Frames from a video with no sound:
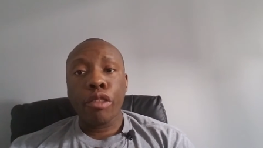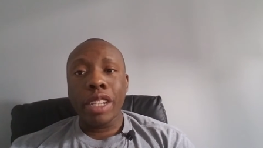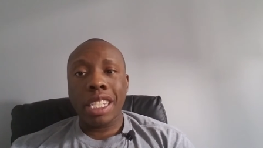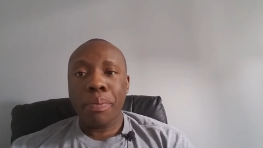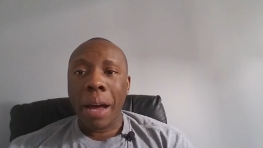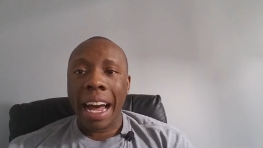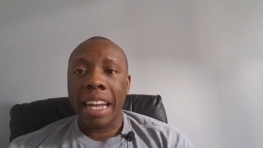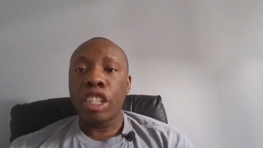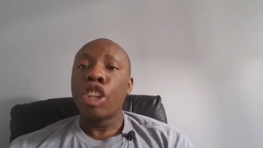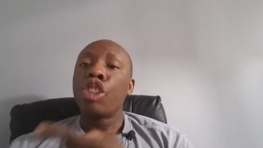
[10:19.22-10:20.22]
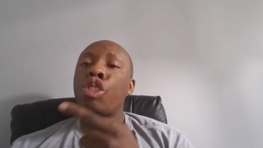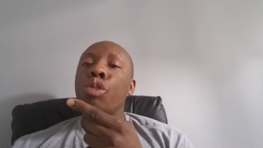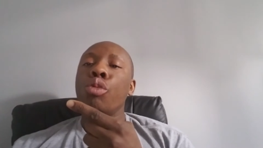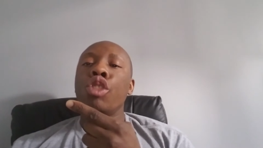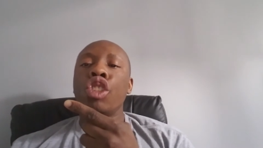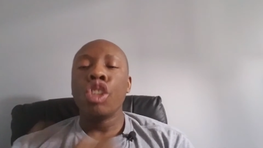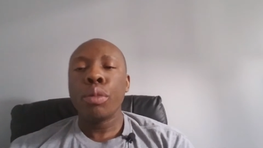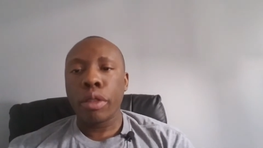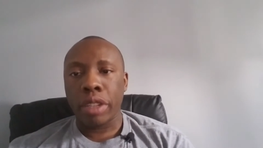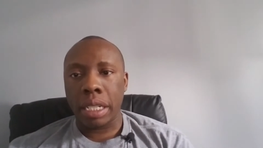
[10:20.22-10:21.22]
respond to
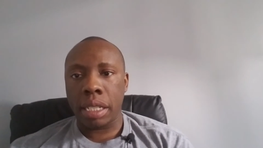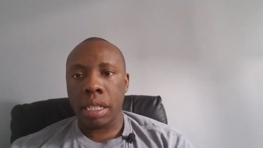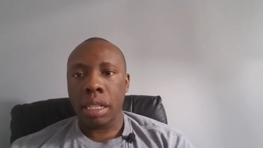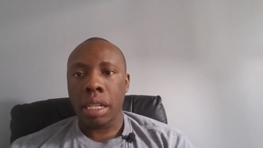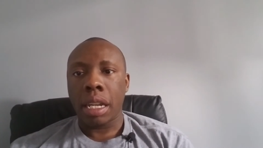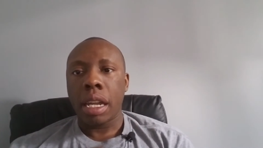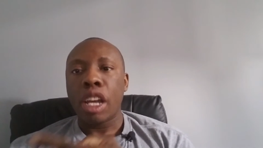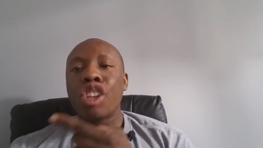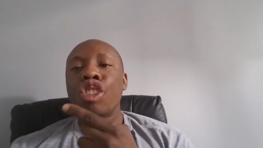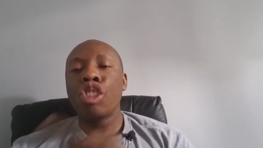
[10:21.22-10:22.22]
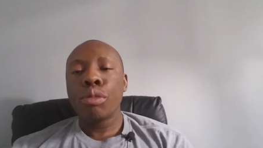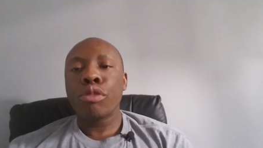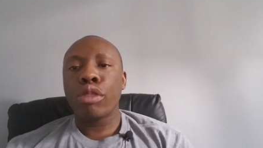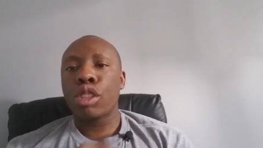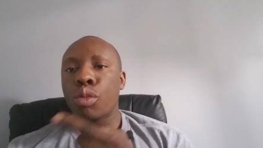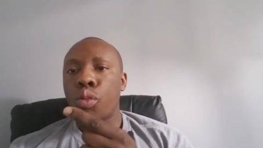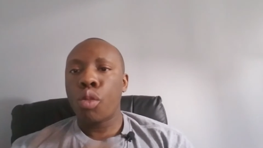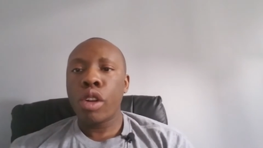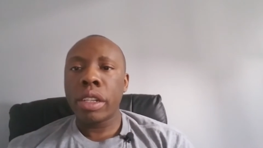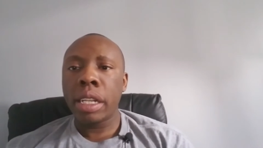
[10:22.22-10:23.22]
numerous numerous
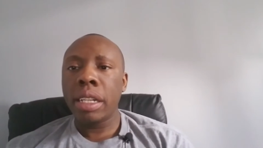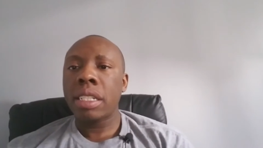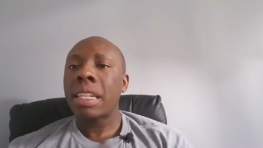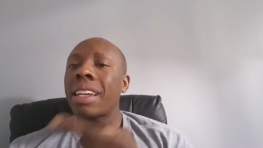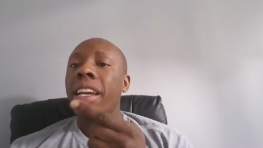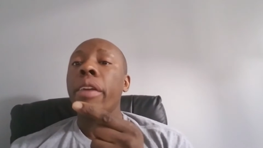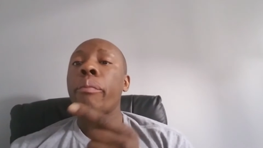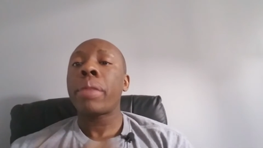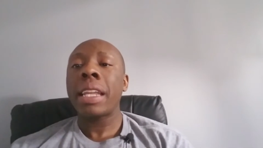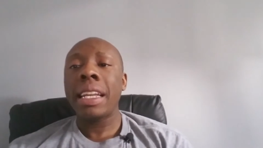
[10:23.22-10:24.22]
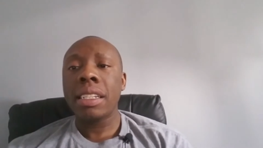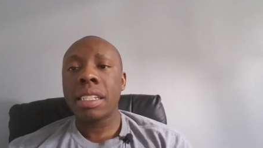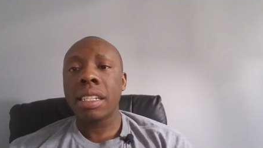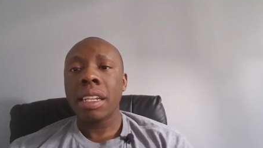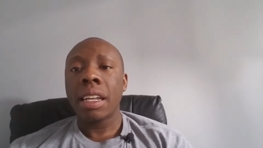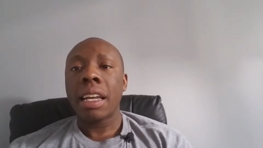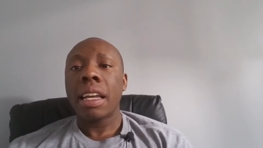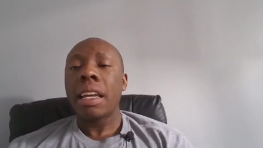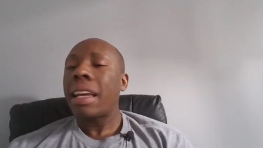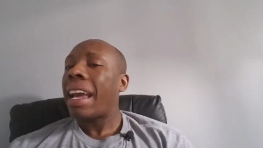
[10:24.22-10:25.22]
warnings, complaints,
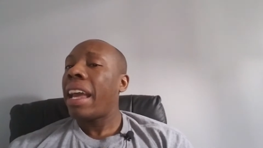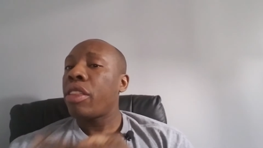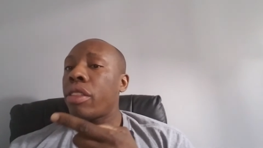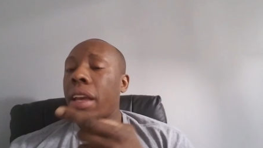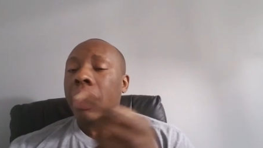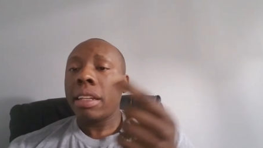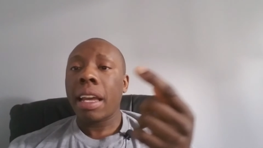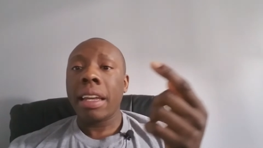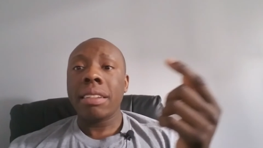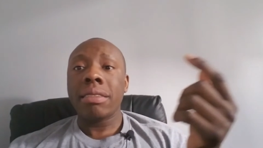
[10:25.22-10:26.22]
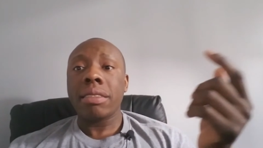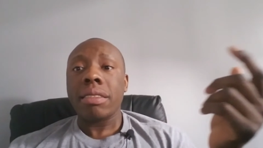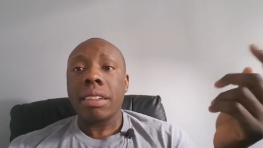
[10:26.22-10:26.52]
and and and